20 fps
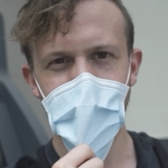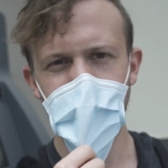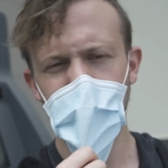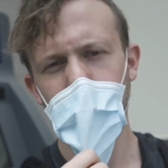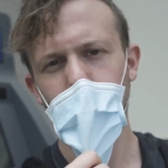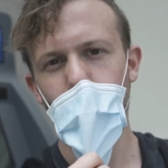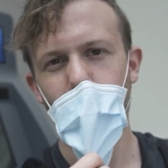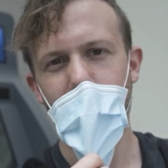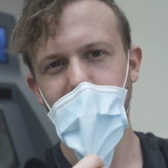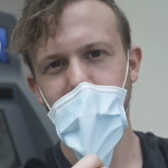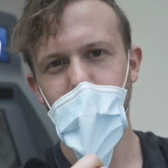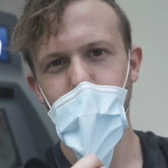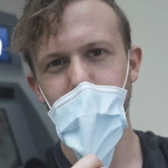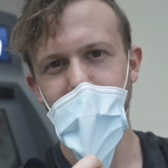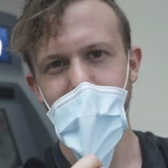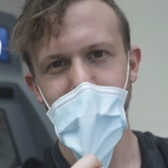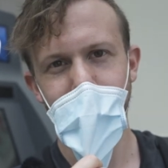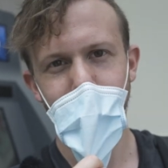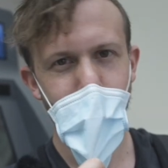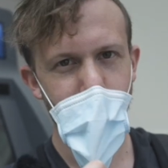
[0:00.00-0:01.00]
And you can watch
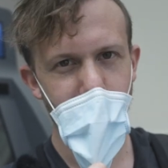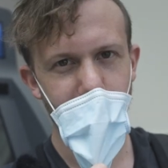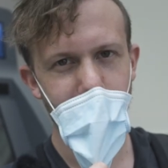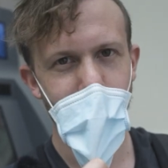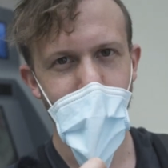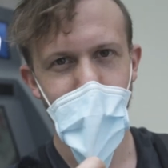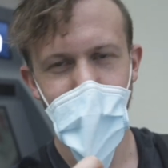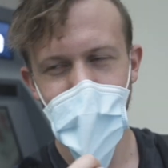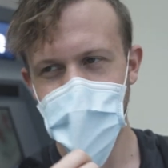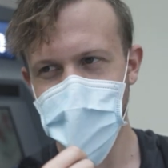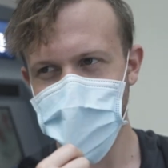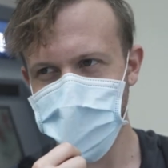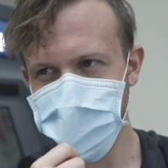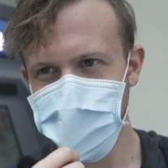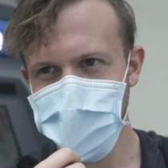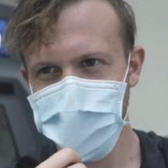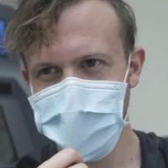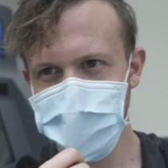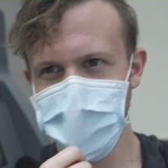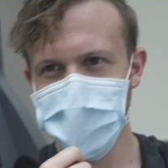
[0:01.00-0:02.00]
me and put it in your video.
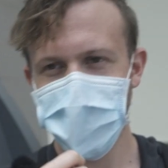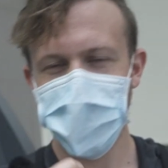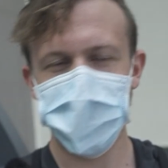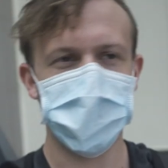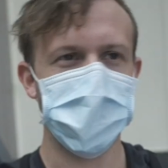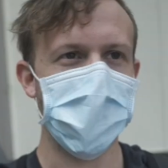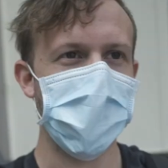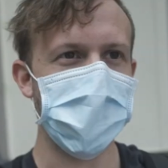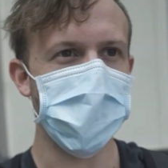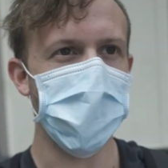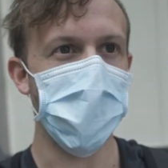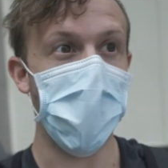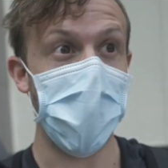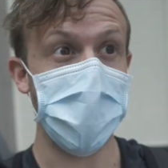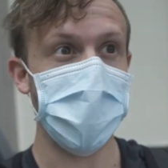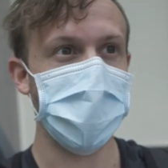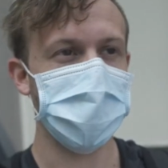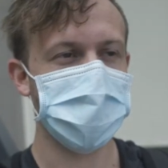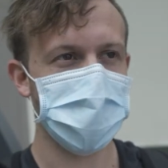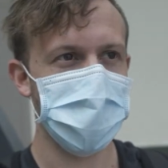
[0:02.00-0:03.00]
And they're like
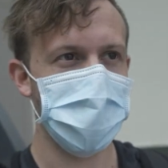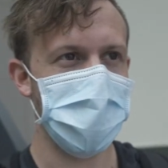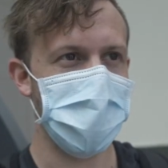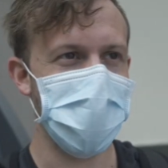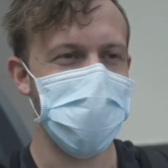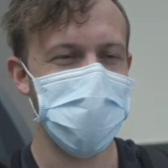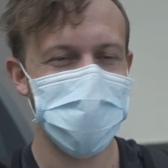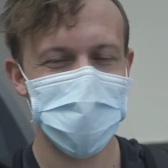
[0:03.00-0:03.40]
waiting for me.